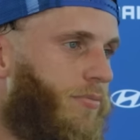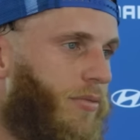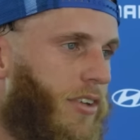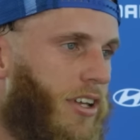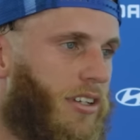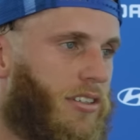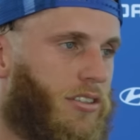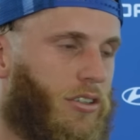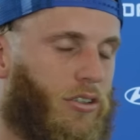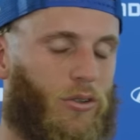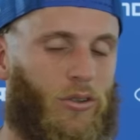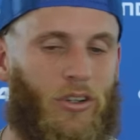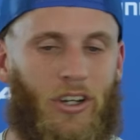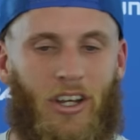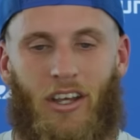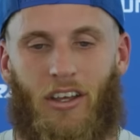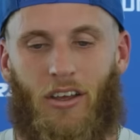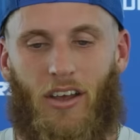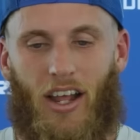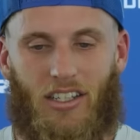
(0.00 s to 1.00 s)
And so
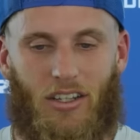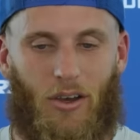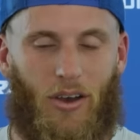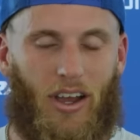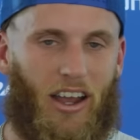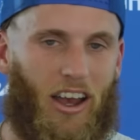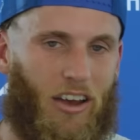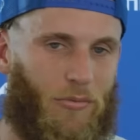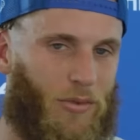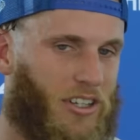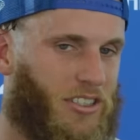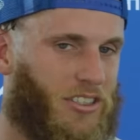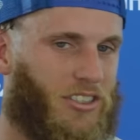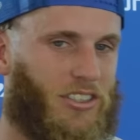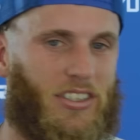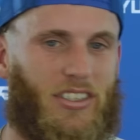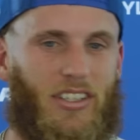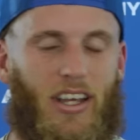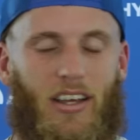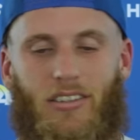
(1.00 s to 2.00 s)
that's how I kind of measure
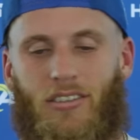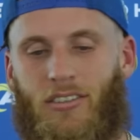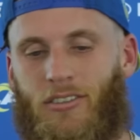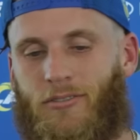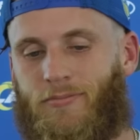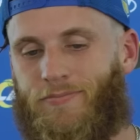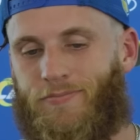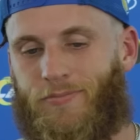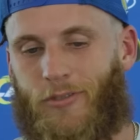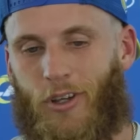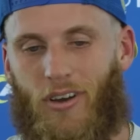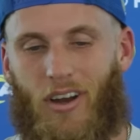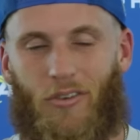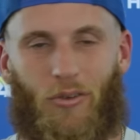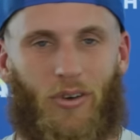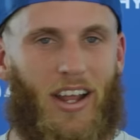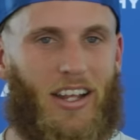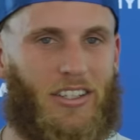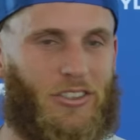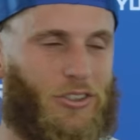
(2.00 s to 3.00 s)
success, and you know,
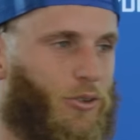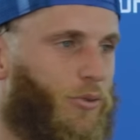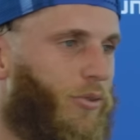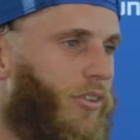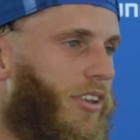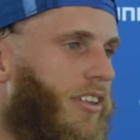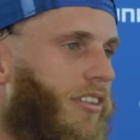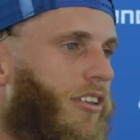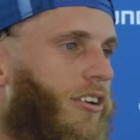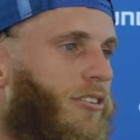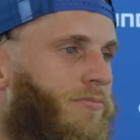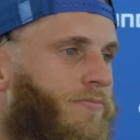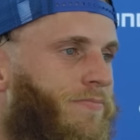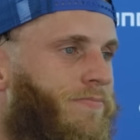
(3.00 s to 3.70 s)
everyone has their own thing though.